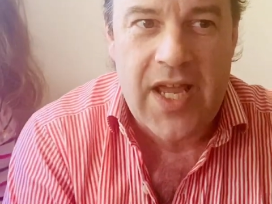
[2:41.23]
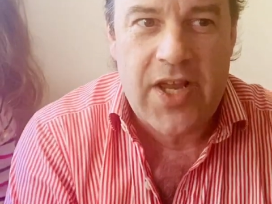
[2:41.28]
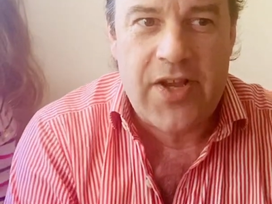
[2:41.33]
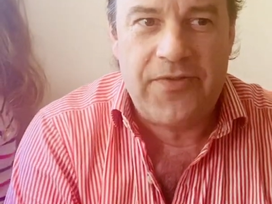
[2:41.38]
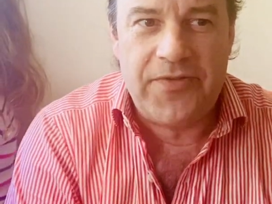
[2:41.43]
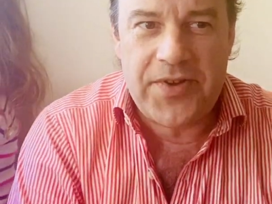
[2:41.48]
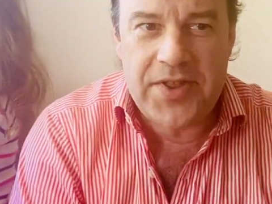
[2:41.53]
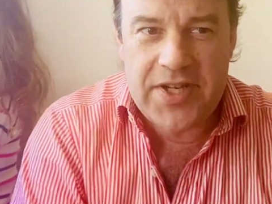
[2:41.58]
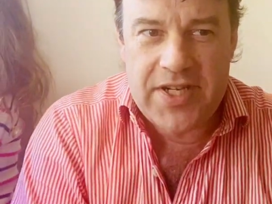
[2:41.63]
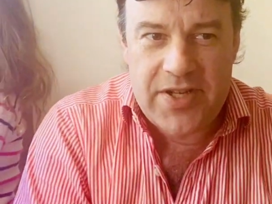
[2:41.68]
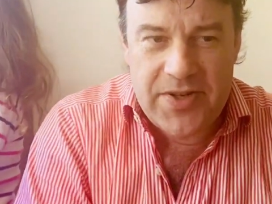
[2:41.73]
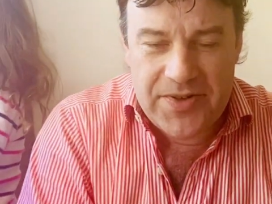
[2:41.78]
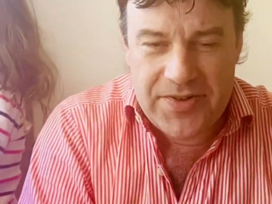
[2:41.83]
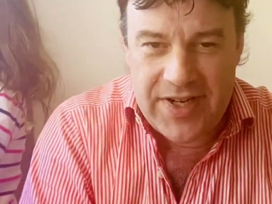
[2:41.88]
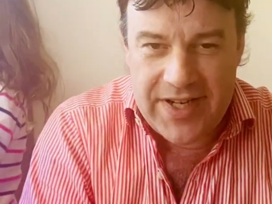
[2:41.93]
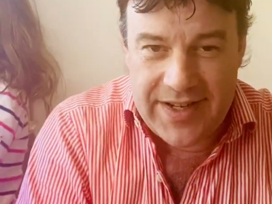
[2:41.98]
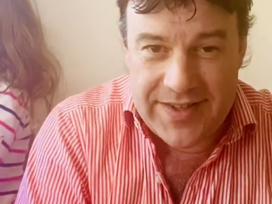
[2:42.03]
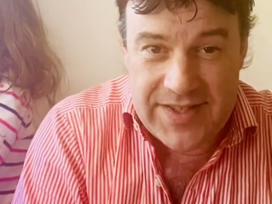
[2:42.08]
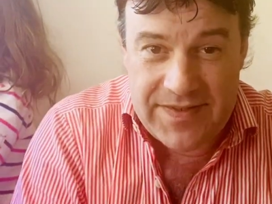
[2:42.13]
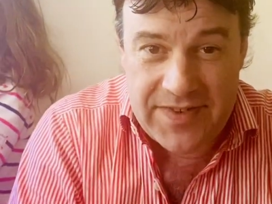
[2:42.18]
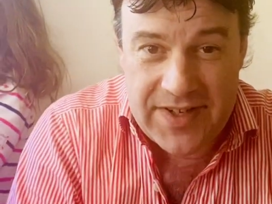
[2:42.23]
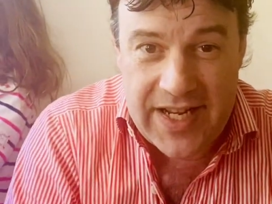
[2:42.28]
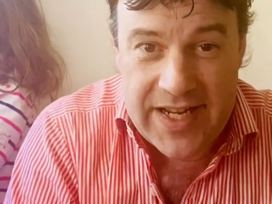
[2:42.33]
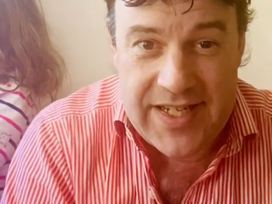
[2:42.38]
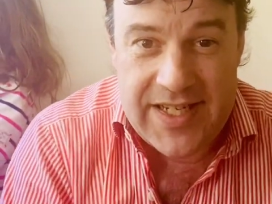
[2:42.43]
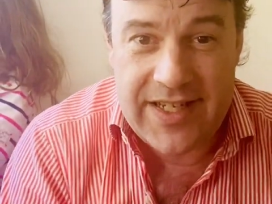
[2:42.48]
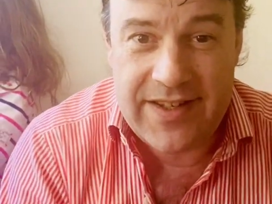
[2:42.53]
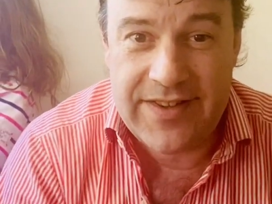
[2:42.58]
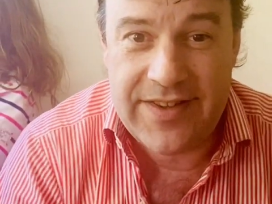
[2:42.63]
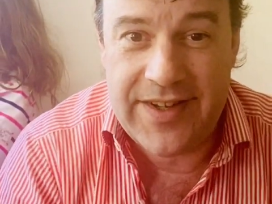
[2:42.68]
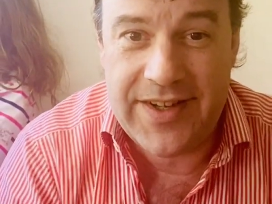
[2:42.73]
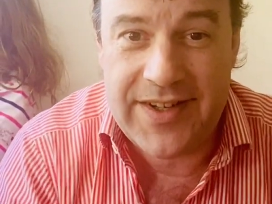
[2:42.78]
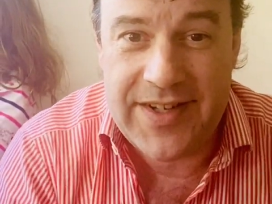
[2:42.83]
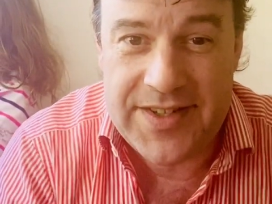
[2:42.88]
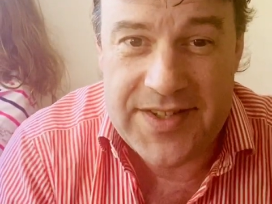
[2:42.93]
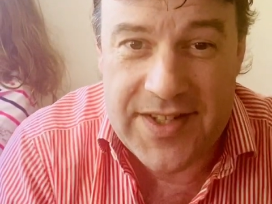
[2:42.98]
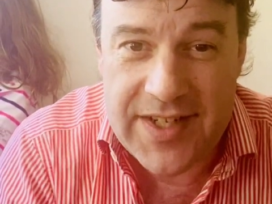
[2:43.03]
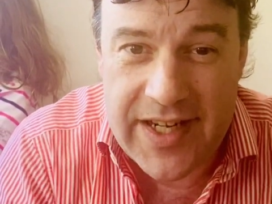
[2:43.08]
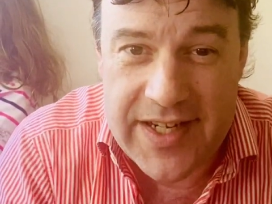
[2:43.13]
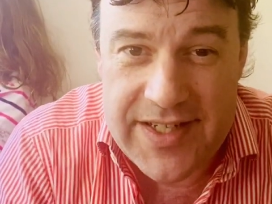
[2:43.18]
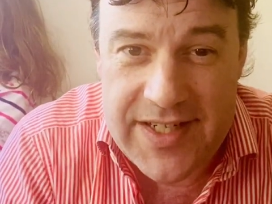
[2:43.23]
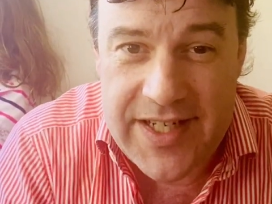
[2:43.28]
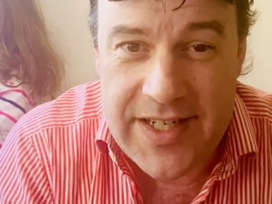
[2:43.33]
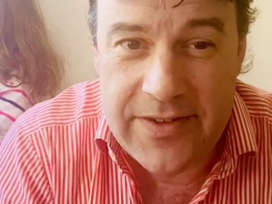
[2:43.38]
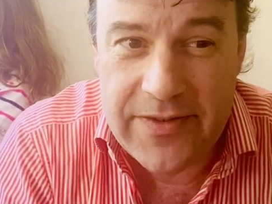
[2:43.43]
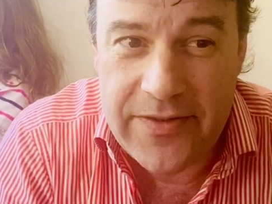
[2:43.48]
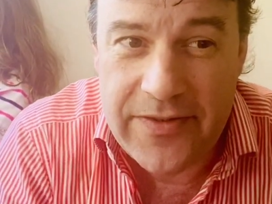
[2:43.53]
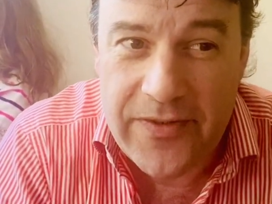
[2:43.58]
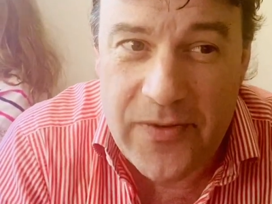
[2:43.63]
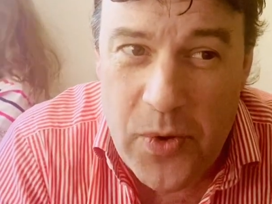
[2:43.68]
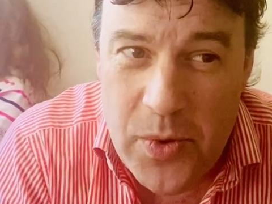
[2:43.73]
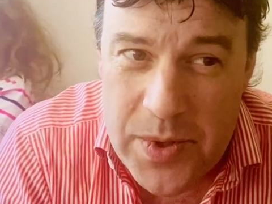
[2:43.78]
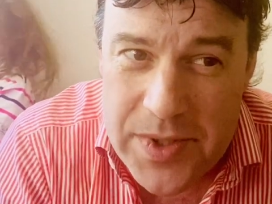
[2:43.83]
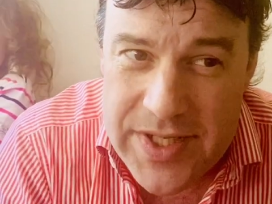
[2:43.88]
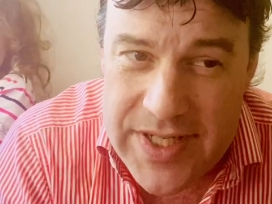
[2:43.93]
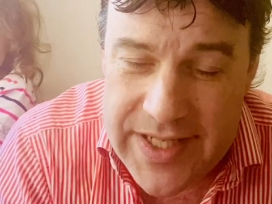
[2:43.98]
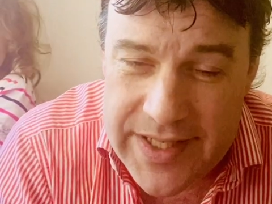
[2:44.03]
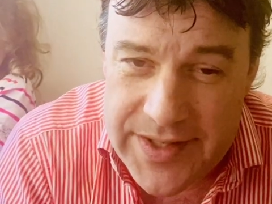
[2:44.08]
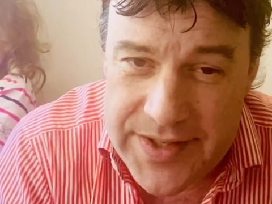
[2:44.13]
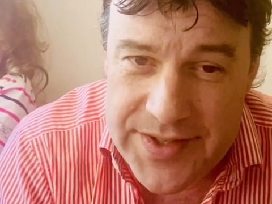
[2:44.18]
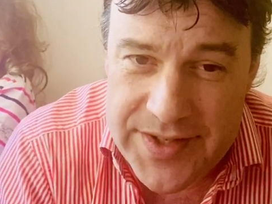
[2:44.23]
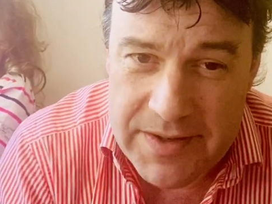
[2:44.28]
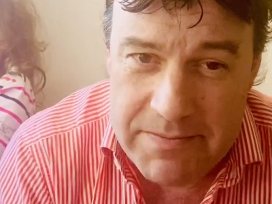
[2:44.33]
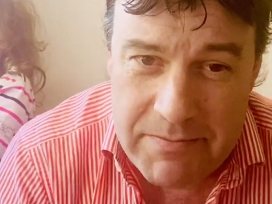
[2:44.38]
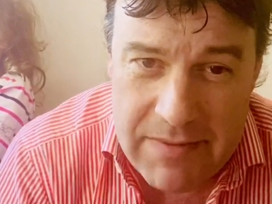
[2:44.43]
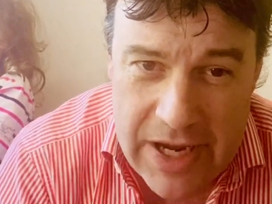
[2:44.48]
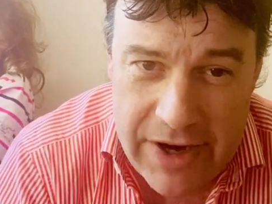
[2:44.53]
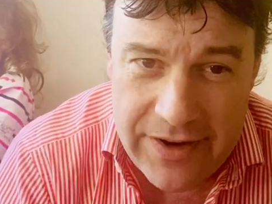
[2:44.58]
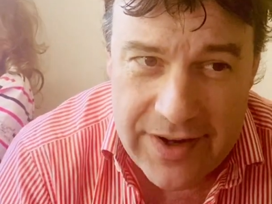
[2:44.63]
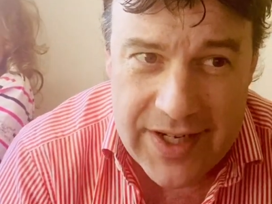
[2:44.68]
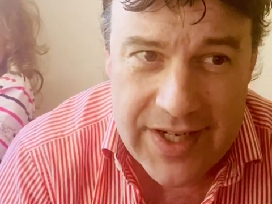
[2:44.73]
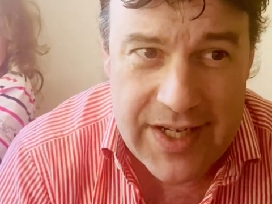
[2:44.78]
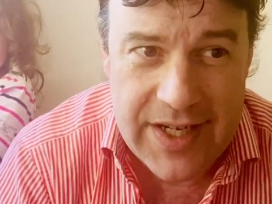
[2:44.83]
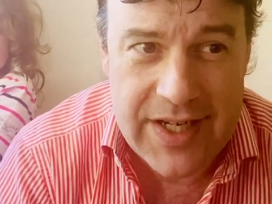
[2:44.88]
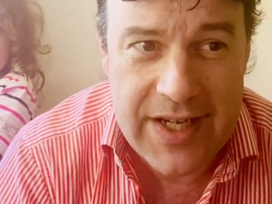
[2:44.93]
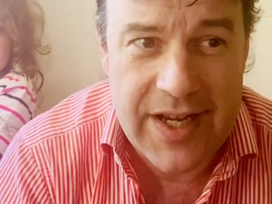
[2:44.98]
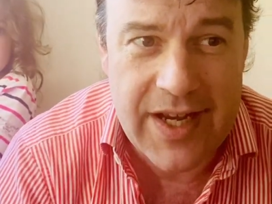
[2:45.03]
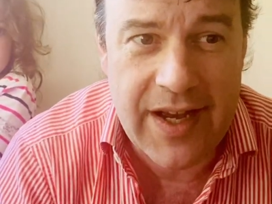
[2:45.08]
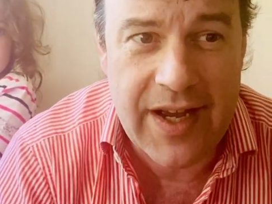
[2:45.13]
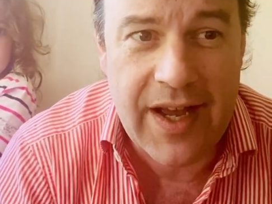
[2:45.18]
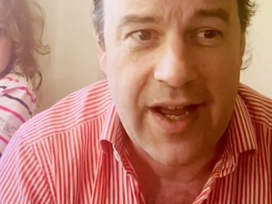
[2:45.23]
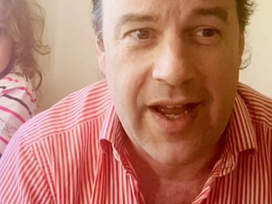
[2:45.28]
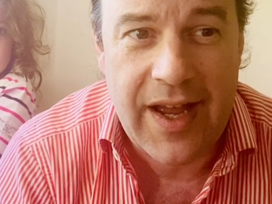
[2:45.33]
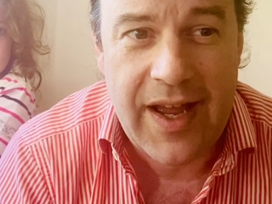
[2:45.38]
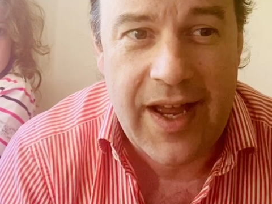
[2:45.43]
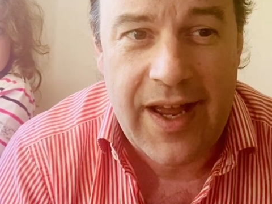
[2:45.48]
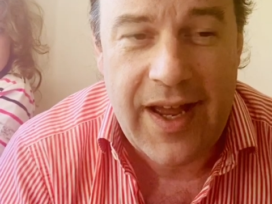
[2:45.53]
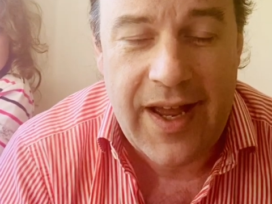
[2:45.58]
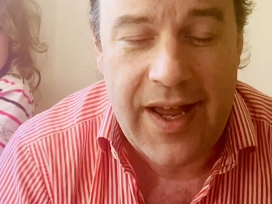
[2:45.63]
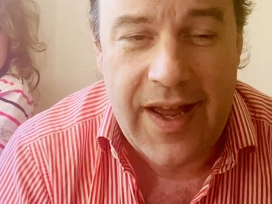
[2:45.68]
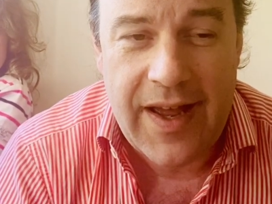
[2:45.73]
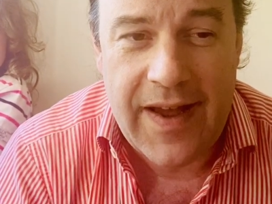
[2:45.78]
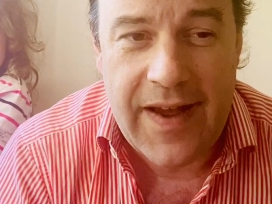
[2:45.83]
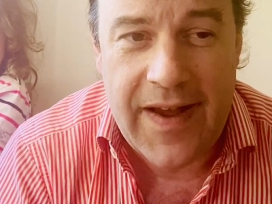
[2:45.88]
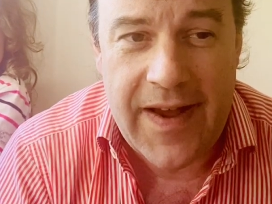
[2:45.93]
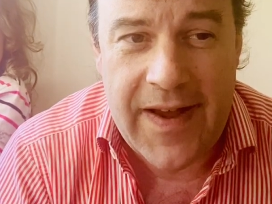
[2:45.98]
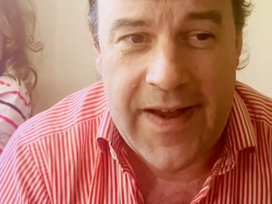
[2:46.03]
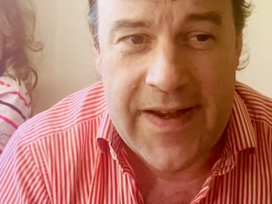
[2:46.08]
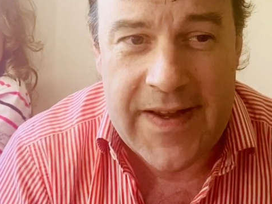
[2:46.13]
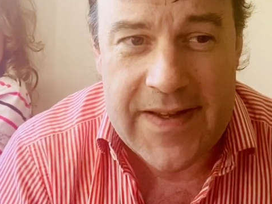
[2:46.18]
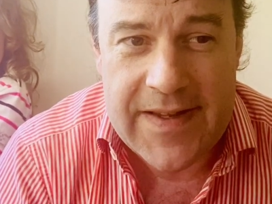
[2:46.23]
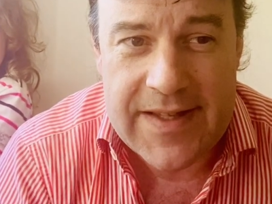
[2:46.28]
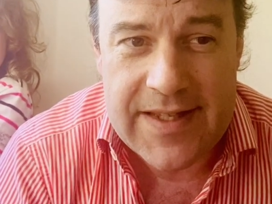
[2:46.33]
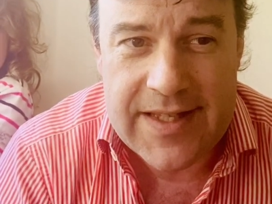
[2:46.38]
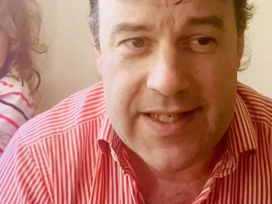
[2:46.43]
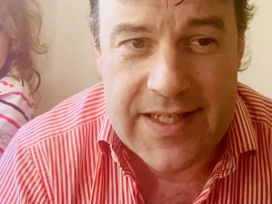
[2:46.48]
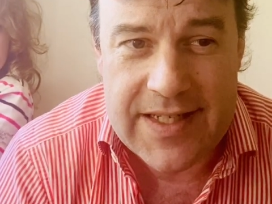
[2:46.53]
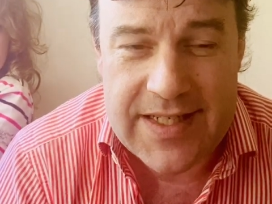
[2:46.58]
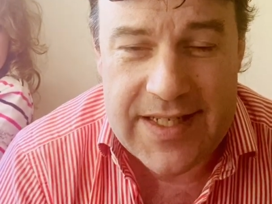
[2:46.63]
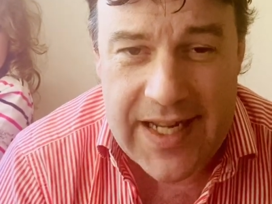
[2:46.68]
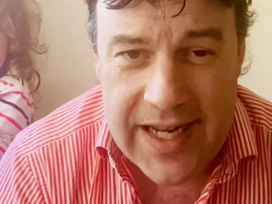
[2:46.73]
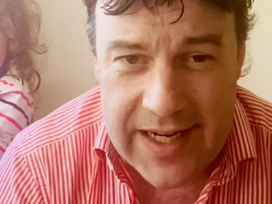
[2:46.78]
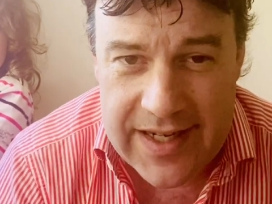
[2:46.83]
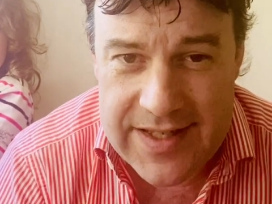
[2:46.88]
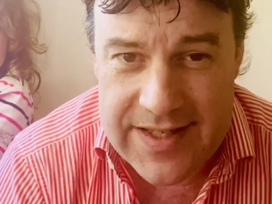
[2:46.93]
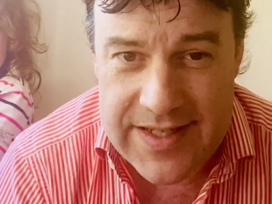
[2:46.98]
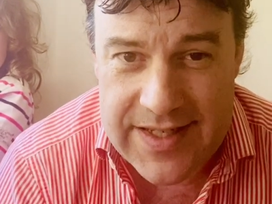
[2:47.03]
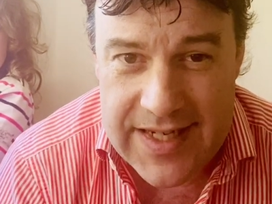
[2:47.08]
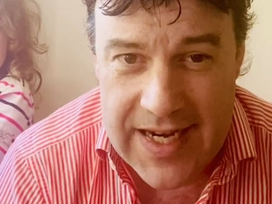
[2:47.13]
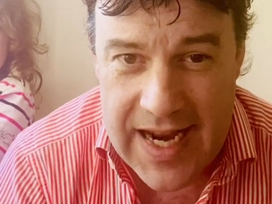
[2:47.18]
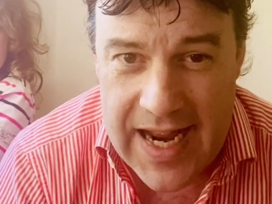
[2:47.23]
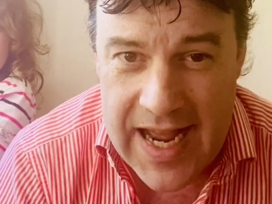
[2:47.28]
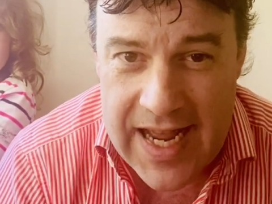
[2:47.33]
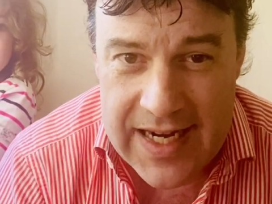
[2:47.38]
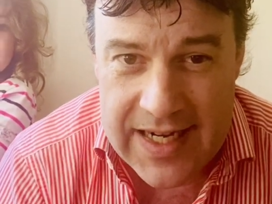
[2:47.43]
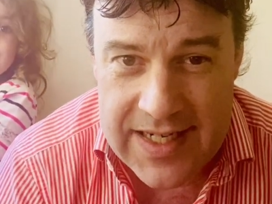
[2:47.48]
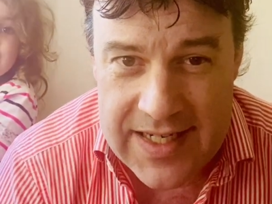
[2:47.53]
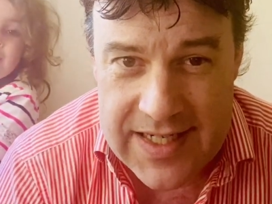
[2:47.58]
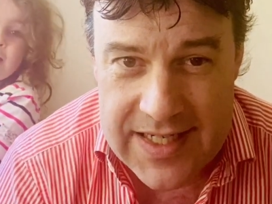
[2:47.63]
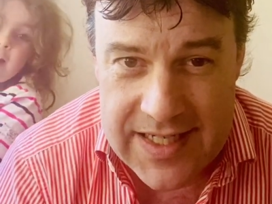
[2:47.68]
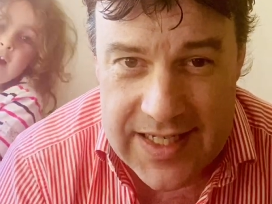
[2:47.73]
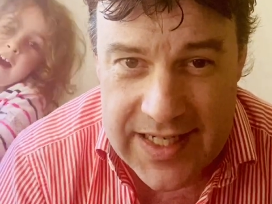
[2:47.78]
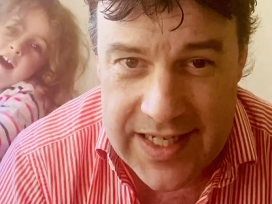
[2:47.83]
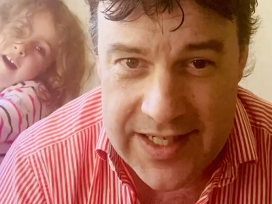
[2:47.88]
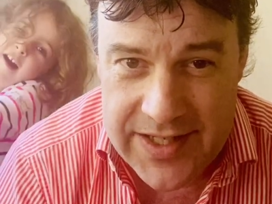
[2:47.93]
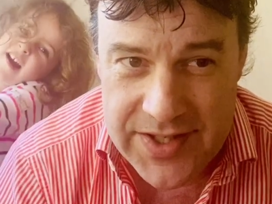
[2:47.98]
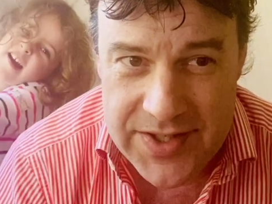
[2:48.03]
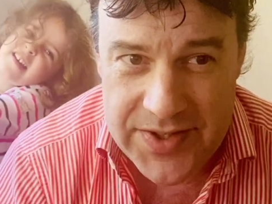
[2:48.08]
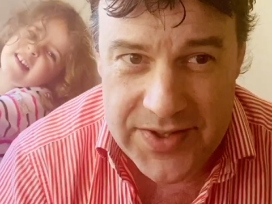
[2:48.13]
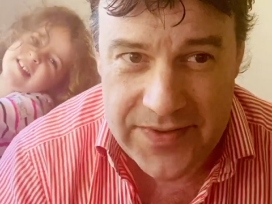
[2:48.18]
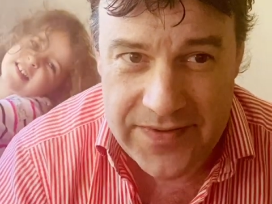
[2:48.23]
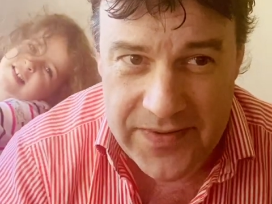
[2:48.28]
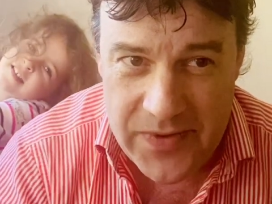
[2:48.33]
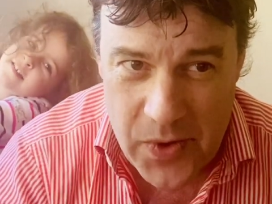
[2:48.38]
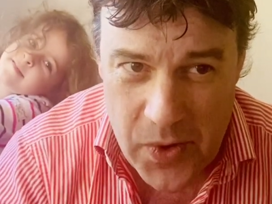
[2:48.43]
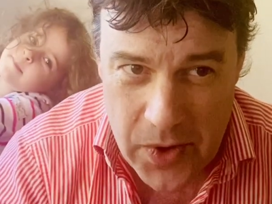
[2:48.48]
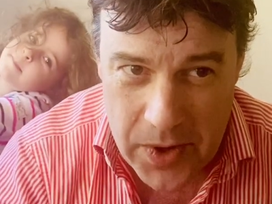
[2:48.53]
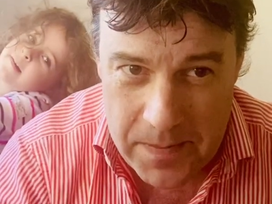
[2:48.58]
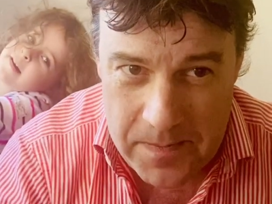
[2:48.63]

For the new critics of the 1930s and the 1940s, America, the text and its form